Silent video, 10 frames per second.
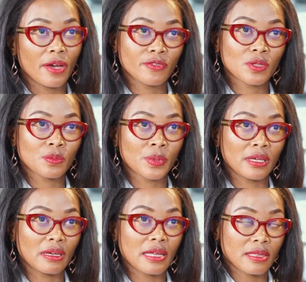you have to be.
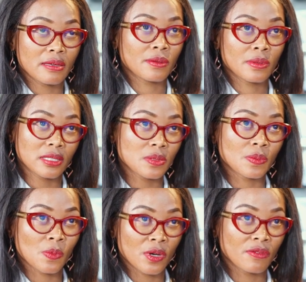I think that's
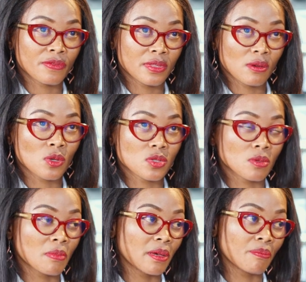one of
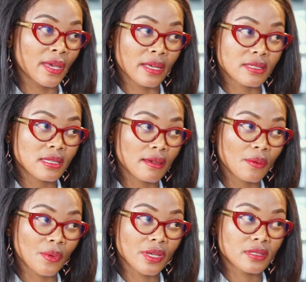also my biggest
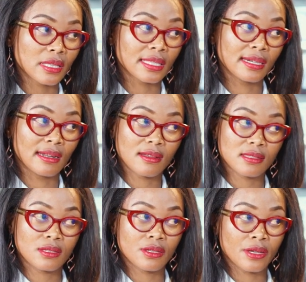takeaways in the
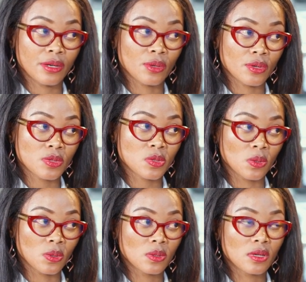last year or
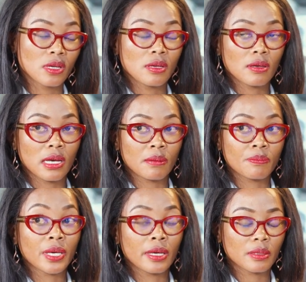so, mm. Um,
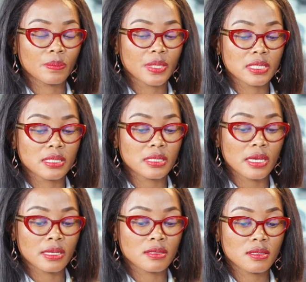being in business
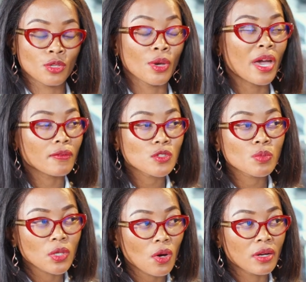is you have to
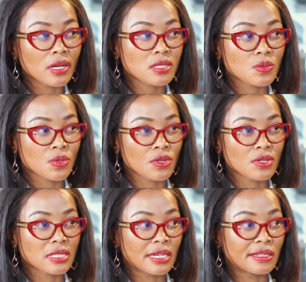be honest with
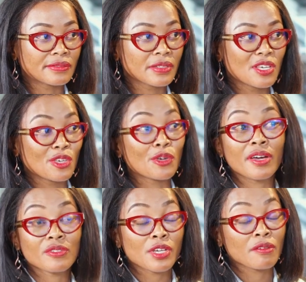yourself. You
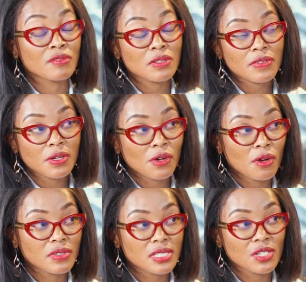have to have difficult
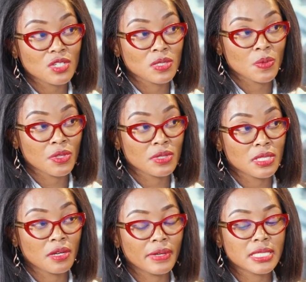conversations with
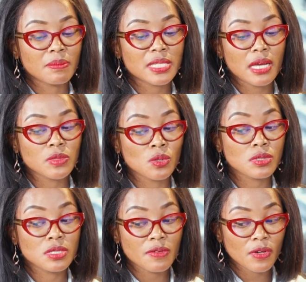yourself, and sometimes
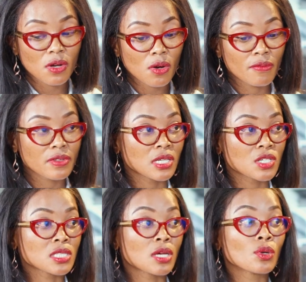those difficult
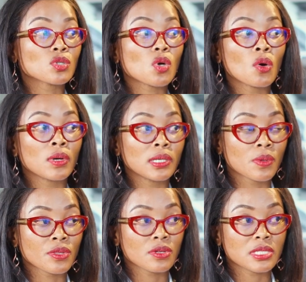conversations are not only
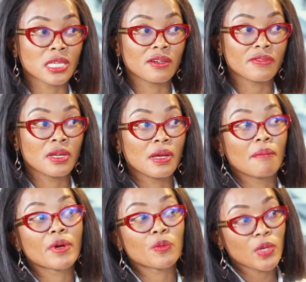with yourself,
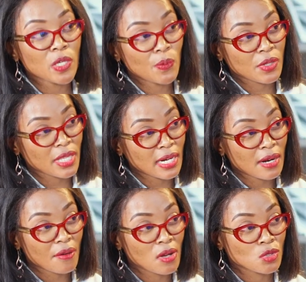but people that
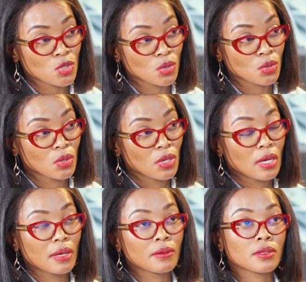are around you.
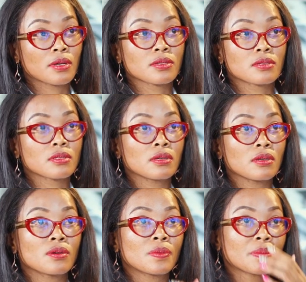Because mm-hmm. Uh,
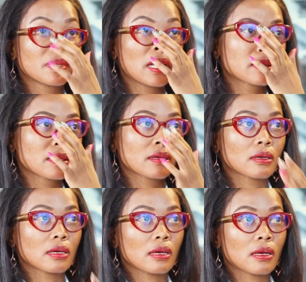you remember, I
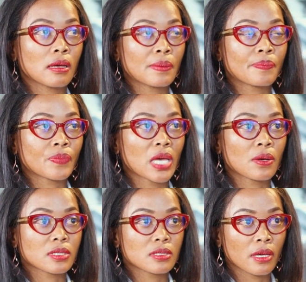think um,
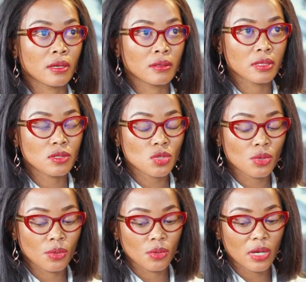I was saying this
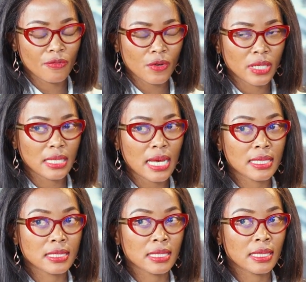to a friend the
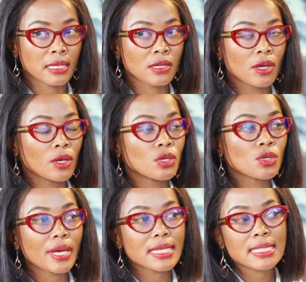other day that, you
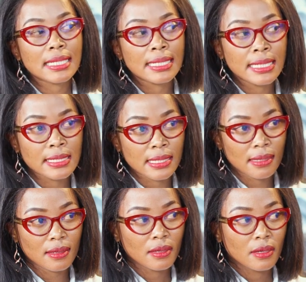know, as a
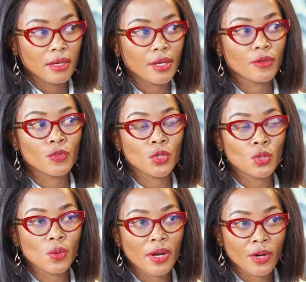leader, if
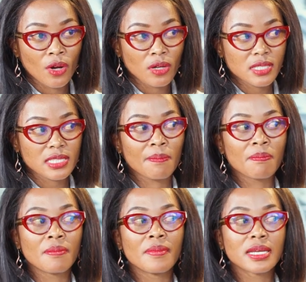you are not
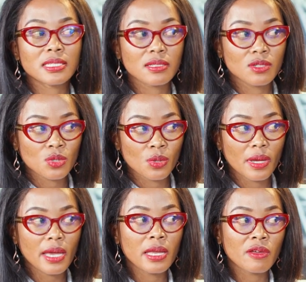submitted to
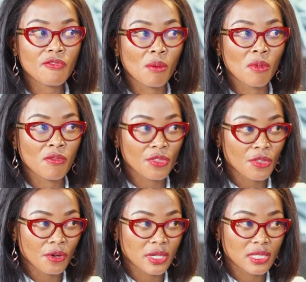any form of
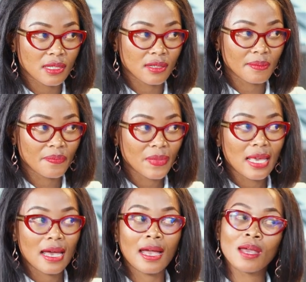authority,
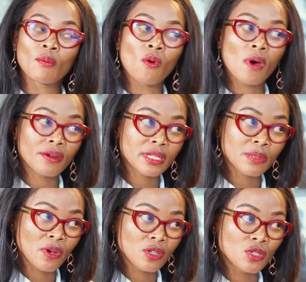I am worried
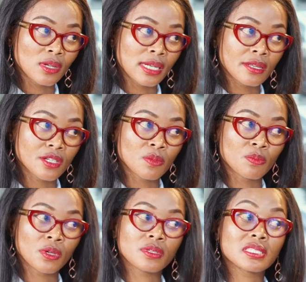about your leadership
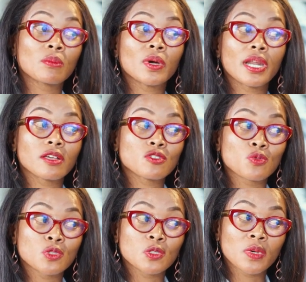because someone has
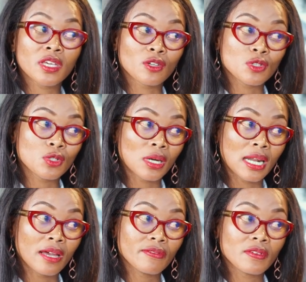to speak into your
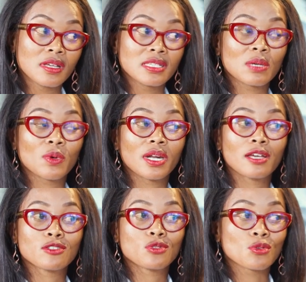life. Mm. Someone
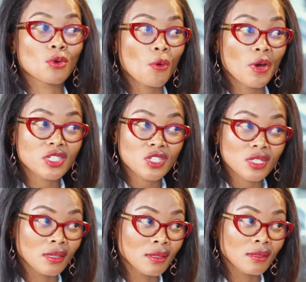has to
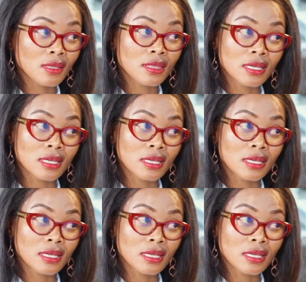question the